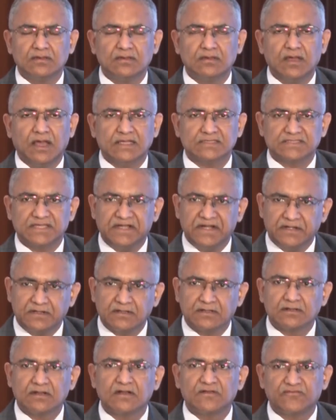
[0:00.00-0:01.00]
as an
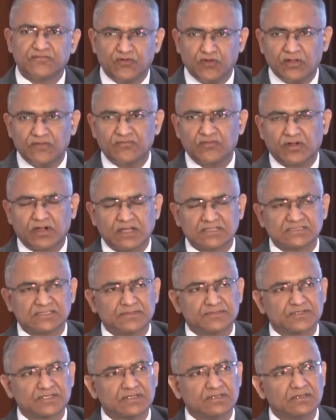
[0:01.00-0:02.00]
internal fuel for
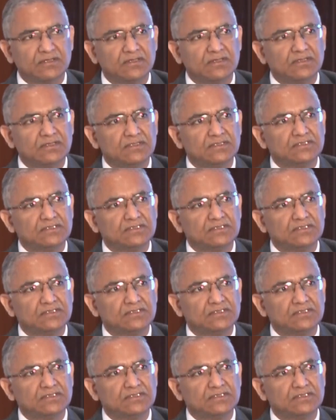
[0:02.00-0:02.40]
consumption.